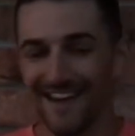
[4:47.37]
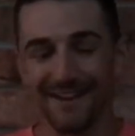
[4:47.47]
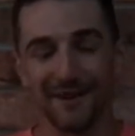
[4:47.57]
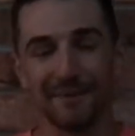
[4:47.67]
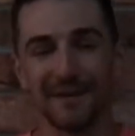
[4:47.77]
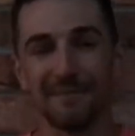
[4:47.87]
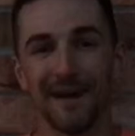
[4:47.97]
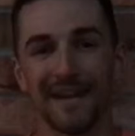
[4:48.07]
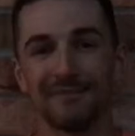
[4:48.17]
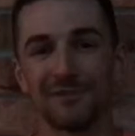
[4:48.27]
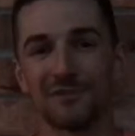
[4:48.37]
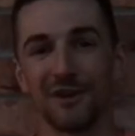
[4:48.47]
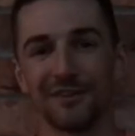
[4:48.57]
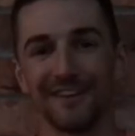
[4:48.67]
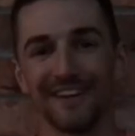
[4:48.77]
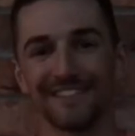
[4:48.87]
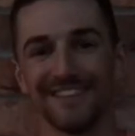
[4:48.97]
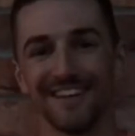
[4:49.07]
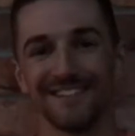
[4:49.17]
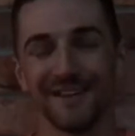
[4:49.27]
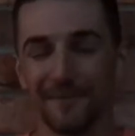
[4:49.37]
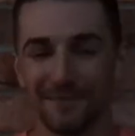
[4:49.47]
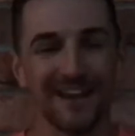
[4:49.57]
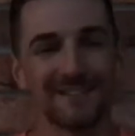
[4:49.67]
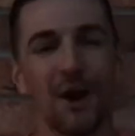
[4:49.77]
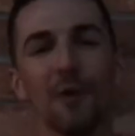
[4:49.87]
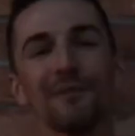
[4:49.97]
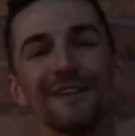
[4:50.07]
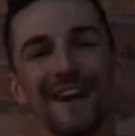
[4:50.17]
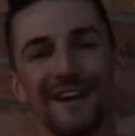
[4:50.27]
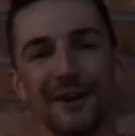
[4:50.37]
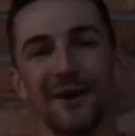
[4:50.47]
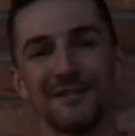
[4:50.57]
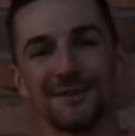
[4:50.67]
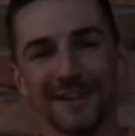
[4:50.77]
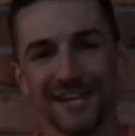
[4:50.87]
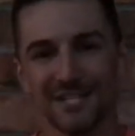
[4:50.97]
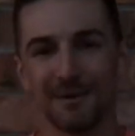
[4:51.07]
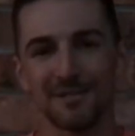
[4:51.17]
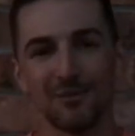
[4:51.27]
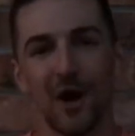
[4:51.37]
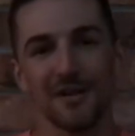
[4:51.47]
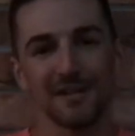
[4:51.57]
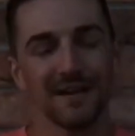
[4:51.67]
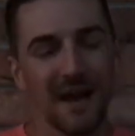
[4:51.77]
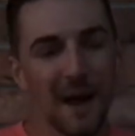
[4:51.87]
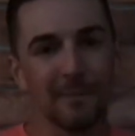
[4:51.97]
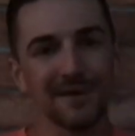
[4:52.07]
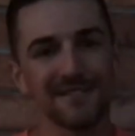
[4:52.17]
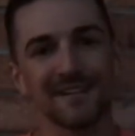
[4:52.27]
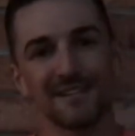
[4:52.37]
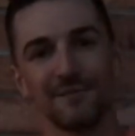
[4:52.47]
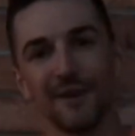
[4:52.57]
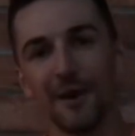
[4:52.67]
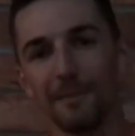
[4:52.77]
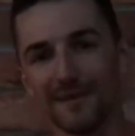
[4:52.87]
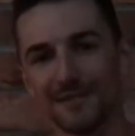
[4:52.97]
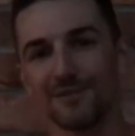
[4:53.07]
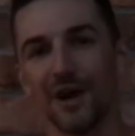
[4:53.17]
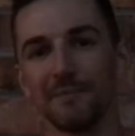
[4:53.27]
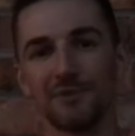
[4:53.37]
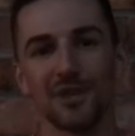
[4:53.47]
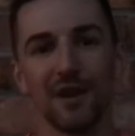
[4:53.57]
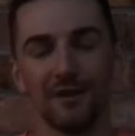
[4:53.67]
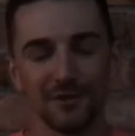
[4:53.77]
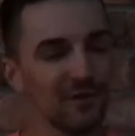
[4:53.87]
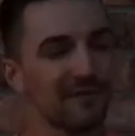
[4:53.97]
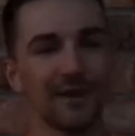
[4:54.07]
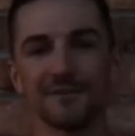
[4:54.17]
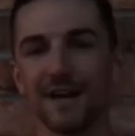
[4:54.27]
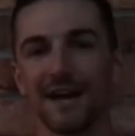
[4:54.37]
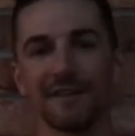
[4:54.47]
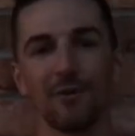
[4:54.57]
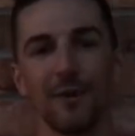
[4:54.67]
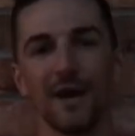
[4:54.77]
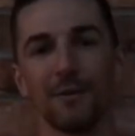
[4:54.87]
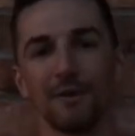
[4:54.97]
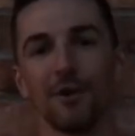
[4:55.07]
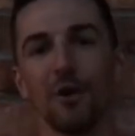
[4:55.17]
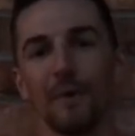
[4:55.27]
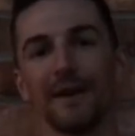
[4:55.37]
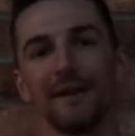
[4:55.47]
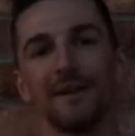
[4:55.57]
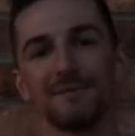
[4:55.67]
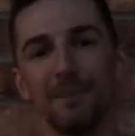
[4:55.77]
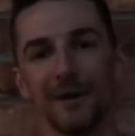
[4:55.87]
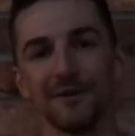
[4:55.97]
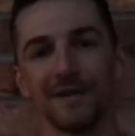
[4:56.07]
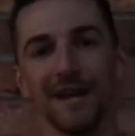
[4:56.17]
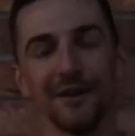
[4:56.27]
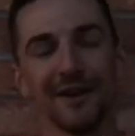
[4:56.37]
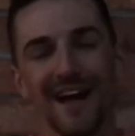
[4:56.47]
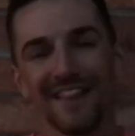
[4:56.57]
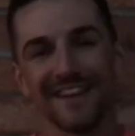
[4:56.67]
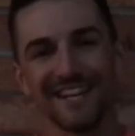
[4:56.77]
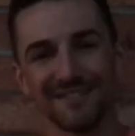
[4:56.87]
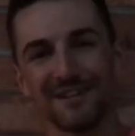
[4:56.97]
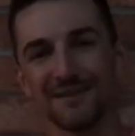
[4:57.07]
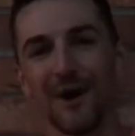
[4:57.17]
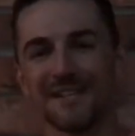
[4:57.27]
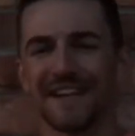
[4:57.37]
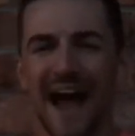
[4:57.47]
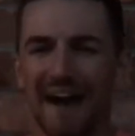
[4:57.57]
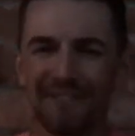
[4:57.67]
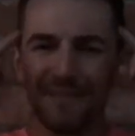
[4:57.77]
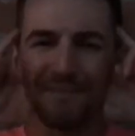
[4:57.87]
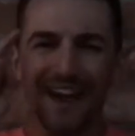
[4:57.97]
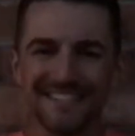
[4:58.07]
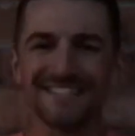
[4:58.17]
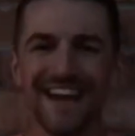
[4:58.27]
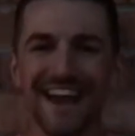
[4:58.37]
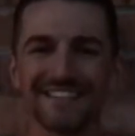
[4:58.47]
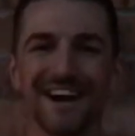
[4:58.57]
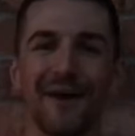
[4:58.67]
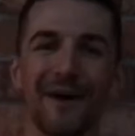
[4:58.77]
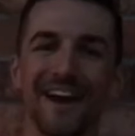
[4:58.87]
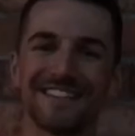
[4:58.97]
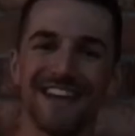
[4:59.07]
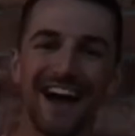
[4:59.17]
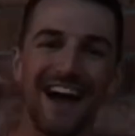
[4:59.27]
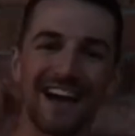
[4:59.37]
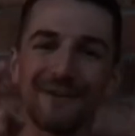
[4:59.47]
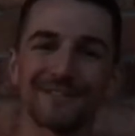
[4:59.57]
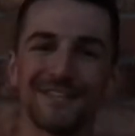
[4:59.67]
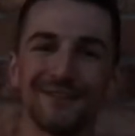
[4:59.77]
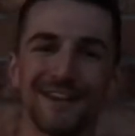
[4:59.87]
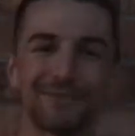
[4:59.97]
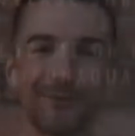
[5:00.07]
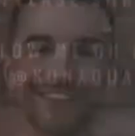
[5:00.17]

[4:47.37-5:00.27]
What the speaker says: and you're able to come back even stronger the next day. So guys, hopefully that encouraged you. Thank you so much for watching. Please like this video. Please subscribe to this channel. New videos out every week with the goal of making us better together. Thank you so much for watching. Have an amazing day as always, I'll see you next